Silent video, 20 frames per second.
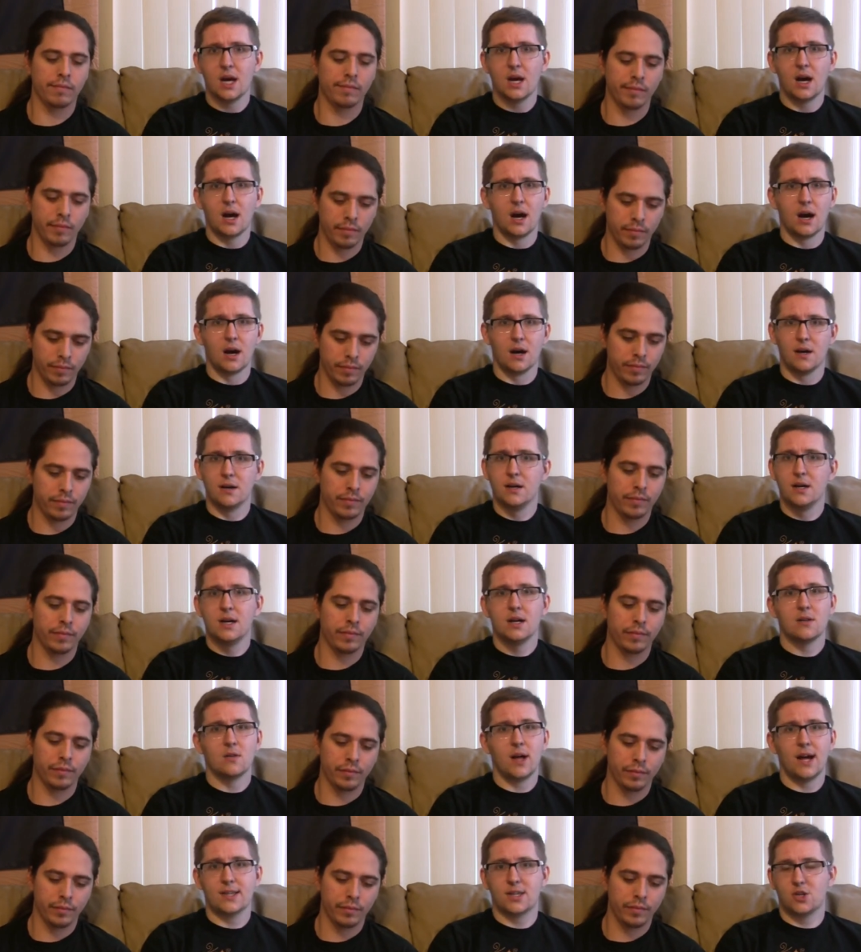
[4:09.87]
Speaker 1: Uh,
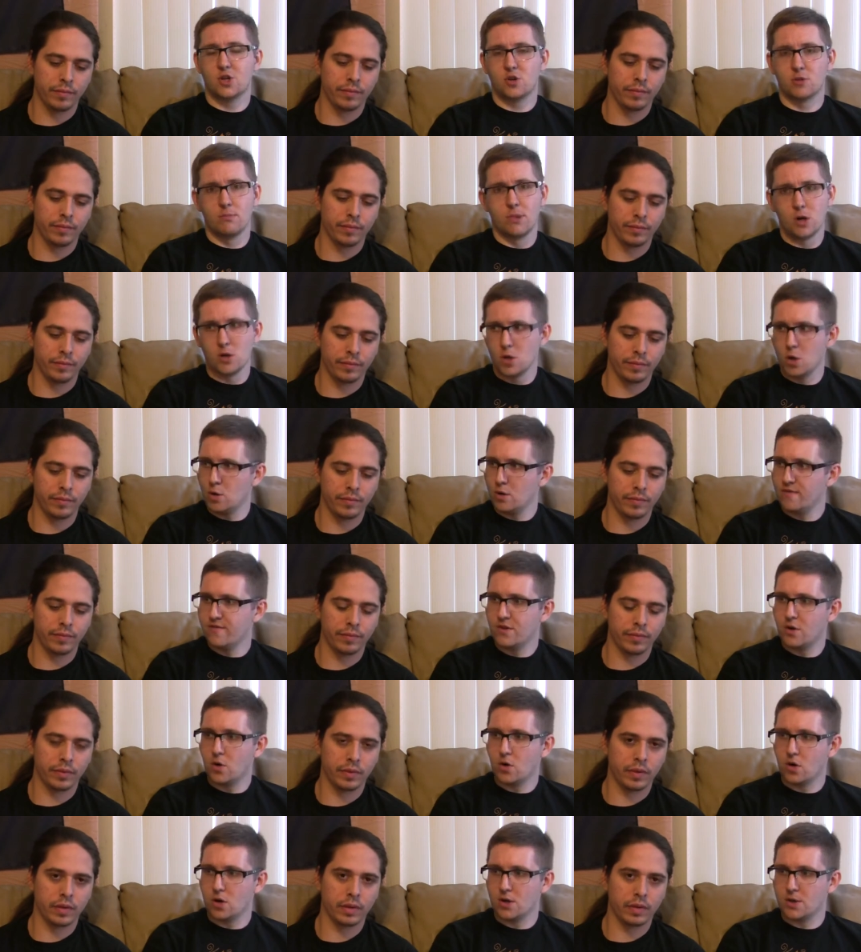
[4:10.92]
lots of tremolo, of
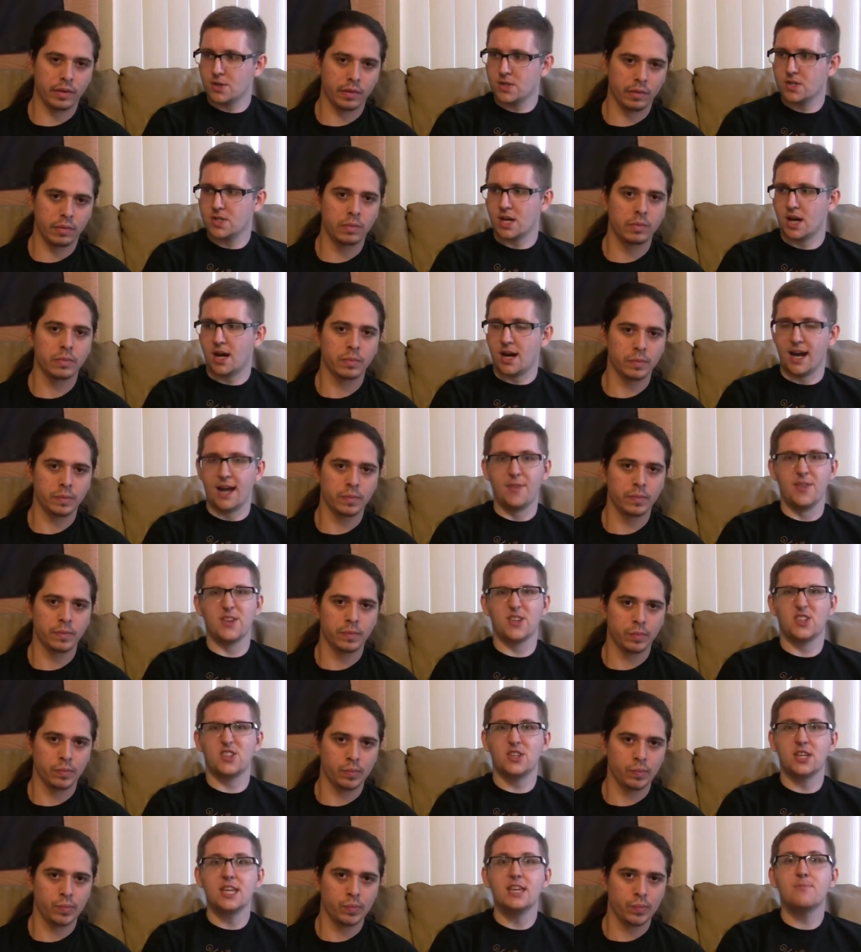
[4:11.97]
course, uh, and
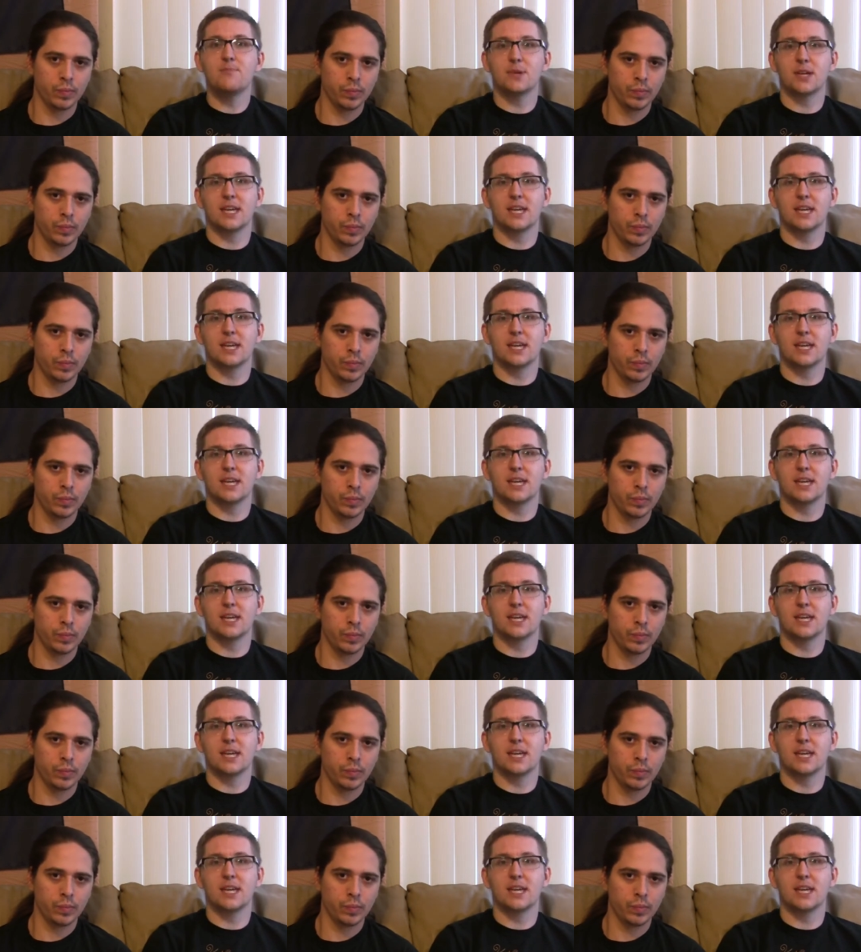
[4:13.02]
this deep